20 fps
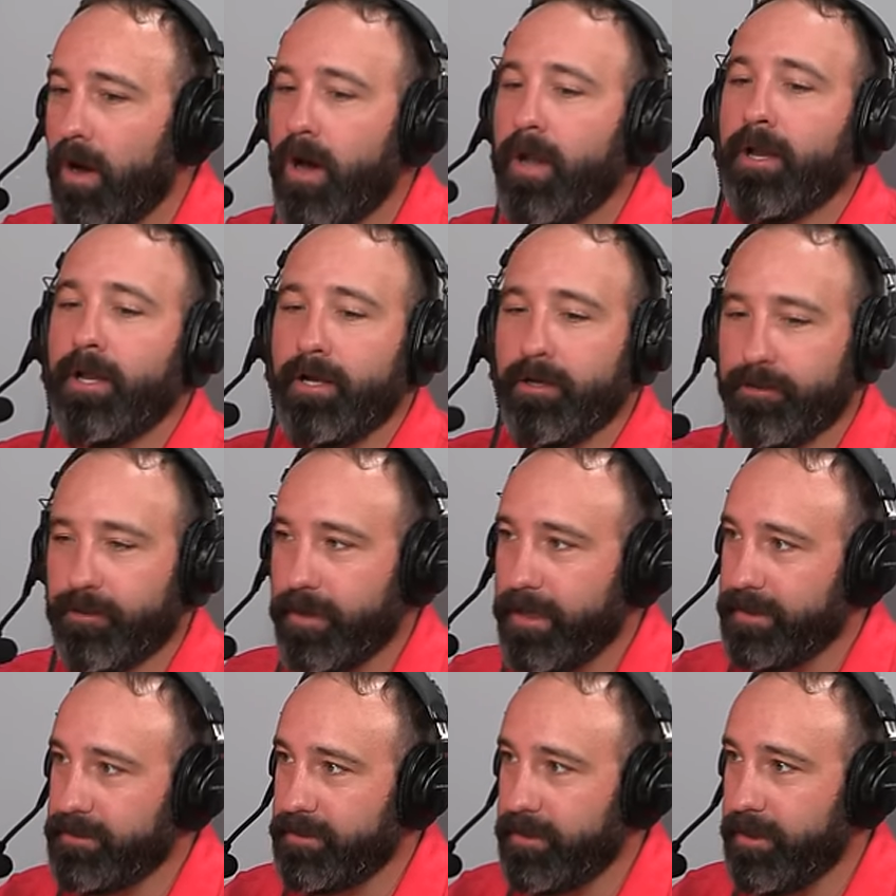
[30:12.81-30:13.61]

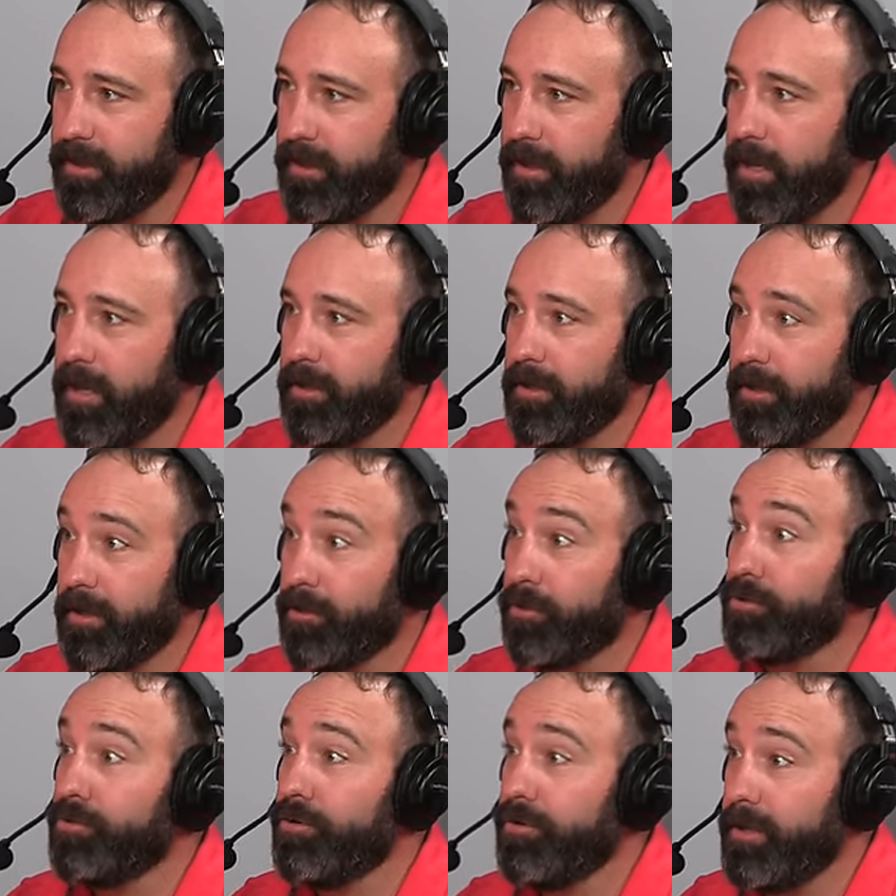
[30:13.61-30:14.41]
uninterested in hunting
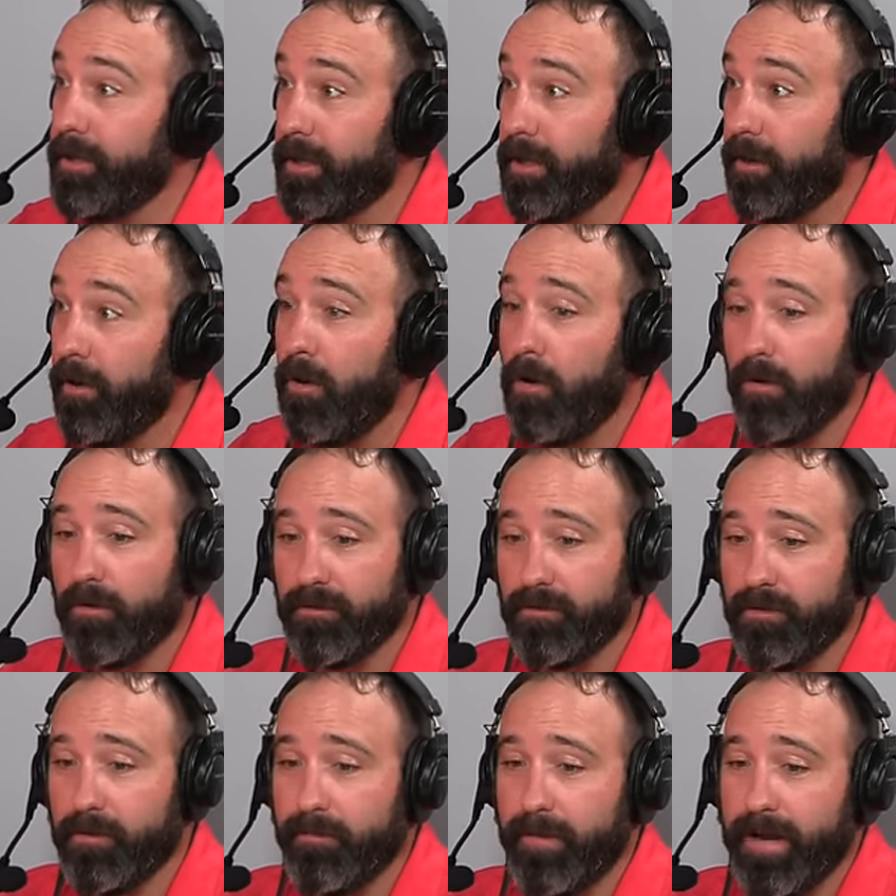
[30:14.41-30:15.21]
or shooting at all is to